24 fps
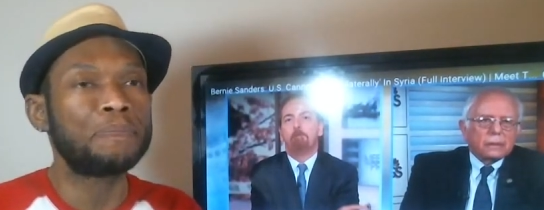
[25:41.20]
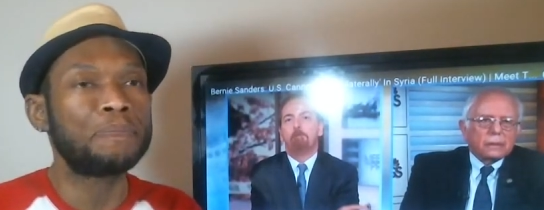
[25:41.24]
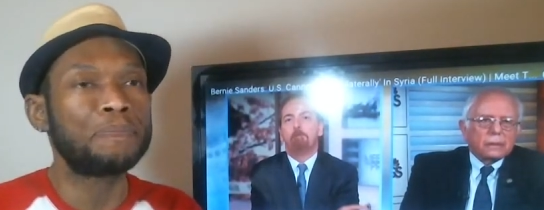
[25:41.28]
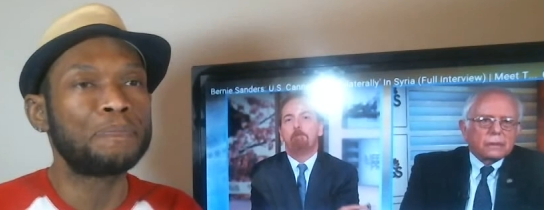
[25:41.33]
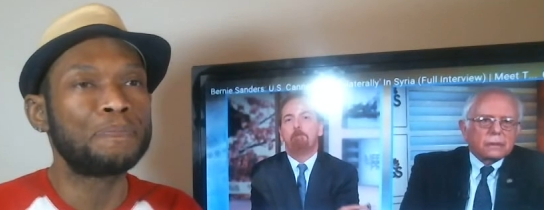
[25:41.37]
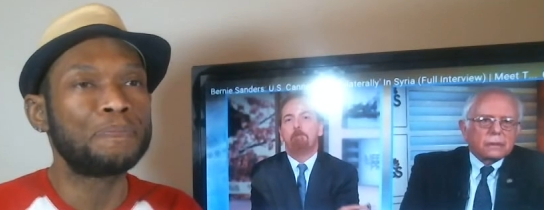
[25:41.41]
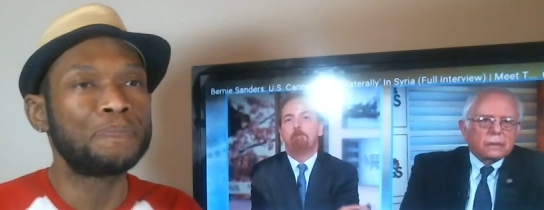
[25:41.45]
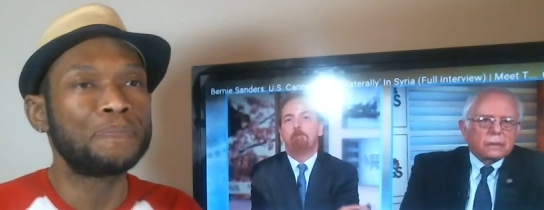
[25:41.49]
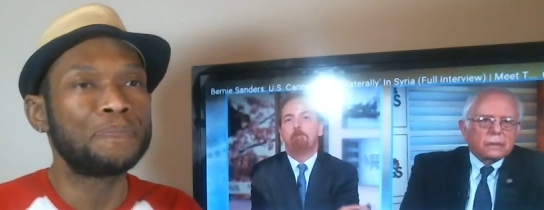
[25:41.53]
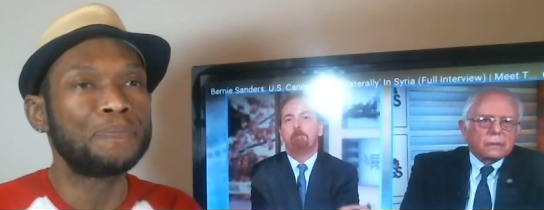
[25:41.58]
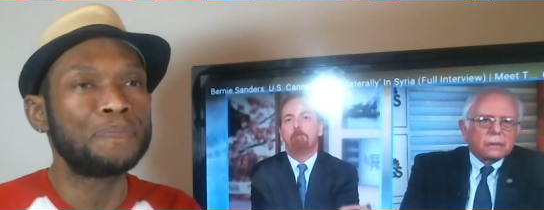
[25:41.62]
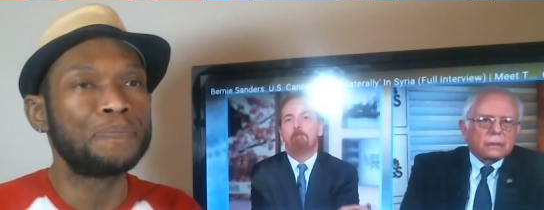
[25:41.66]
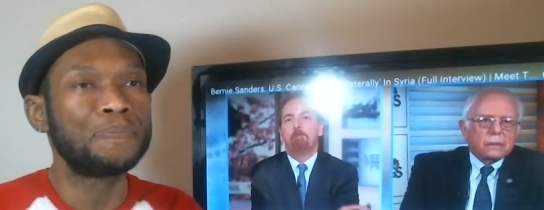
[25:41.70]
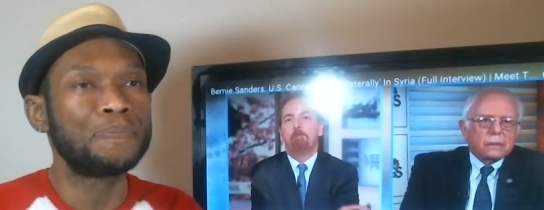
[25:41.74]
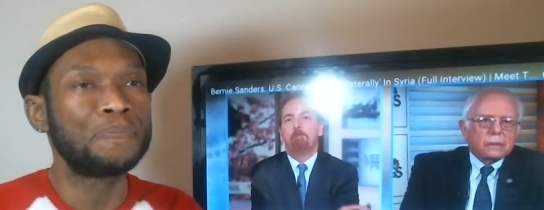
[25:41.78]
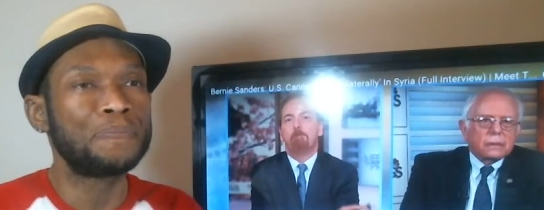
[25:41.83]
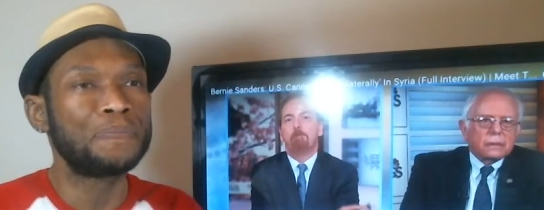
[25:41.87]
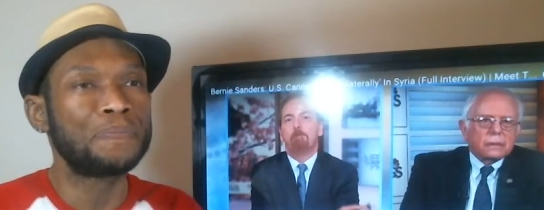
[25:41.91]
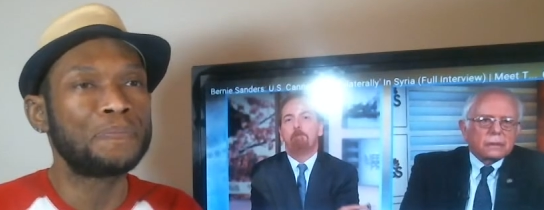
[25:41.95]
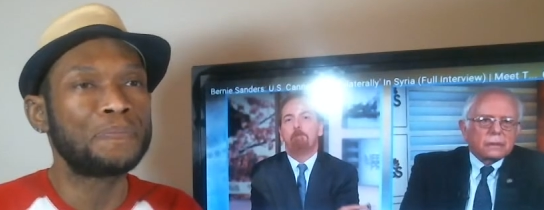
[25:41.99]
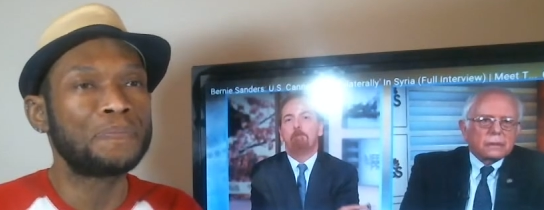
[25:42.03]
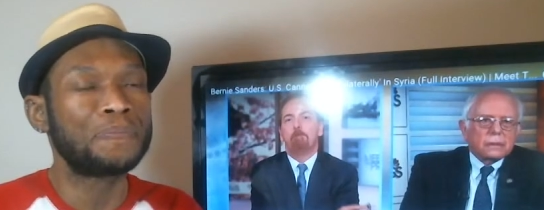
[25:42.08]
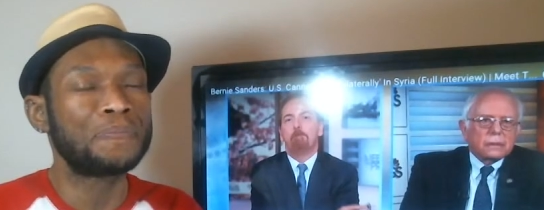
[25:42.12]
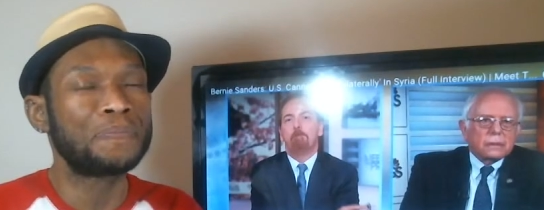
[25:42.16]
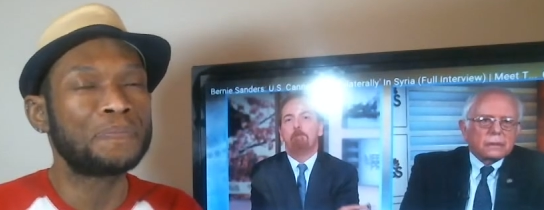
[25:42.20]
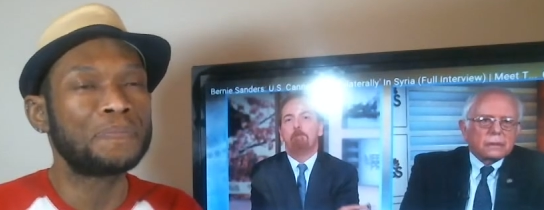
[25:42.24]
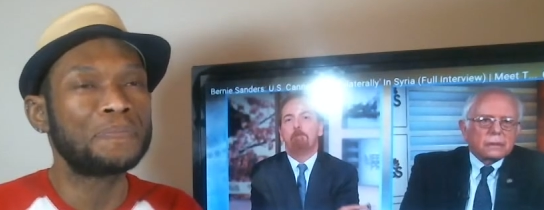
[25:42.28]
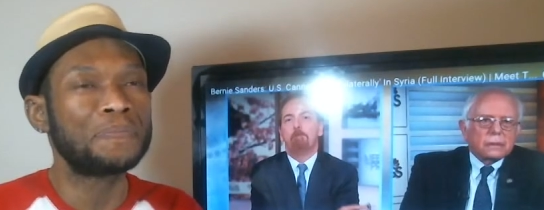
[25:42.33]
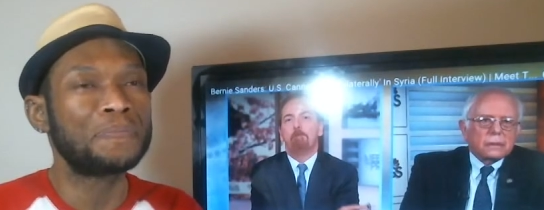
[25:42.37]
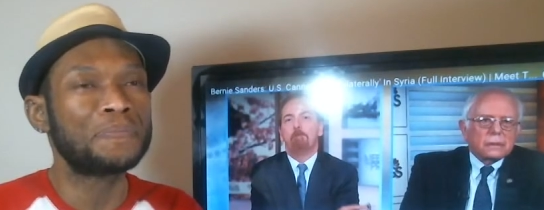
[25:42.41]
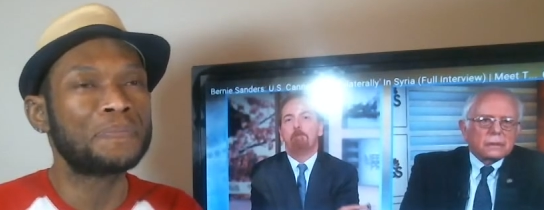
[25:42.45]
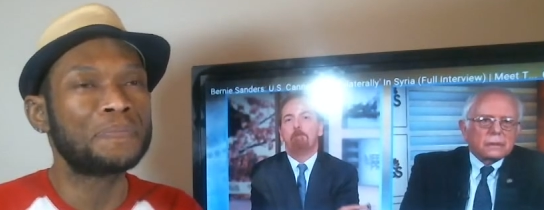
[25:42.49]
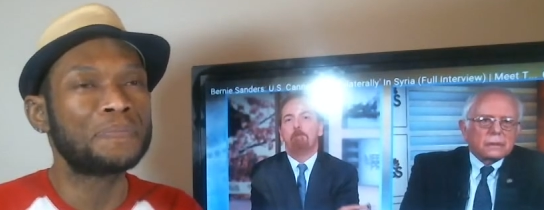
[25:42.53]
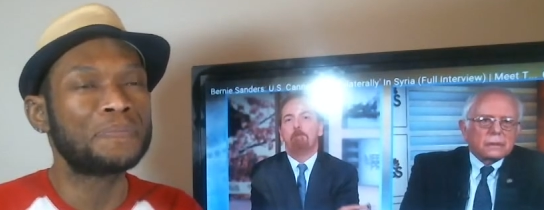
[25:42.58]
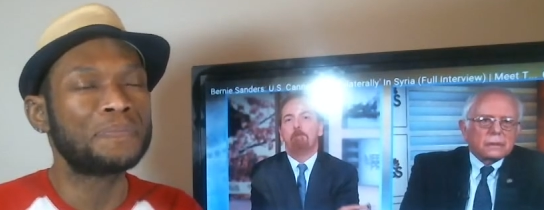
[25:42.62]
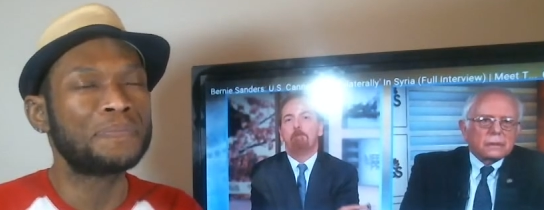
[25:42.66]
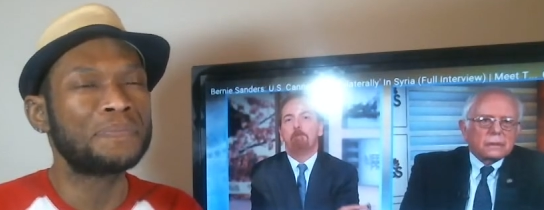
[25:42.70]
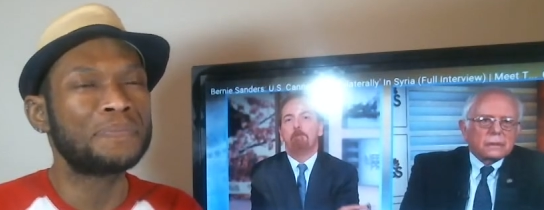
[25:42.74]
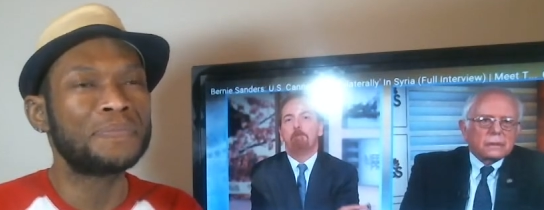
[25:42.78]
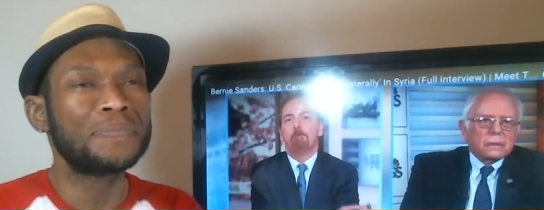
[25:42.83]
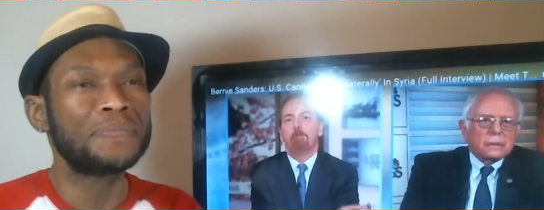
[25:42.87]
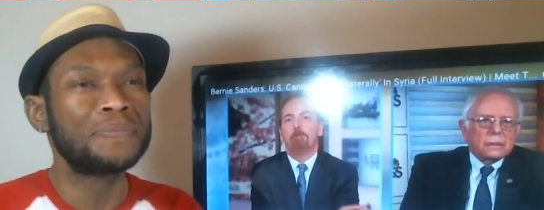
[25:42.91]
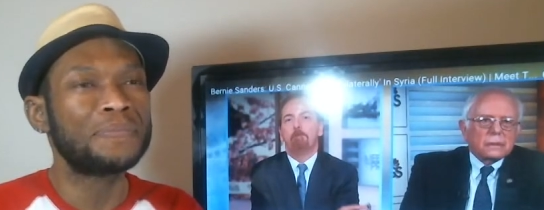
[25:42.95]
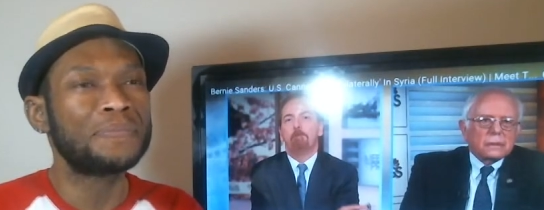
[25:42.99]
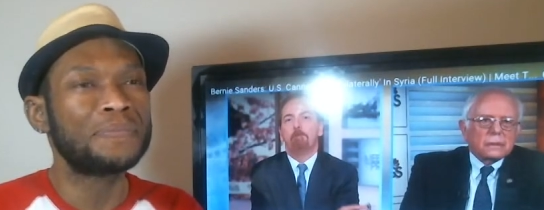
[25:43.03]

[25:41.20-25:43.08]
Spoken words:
(no one is talking)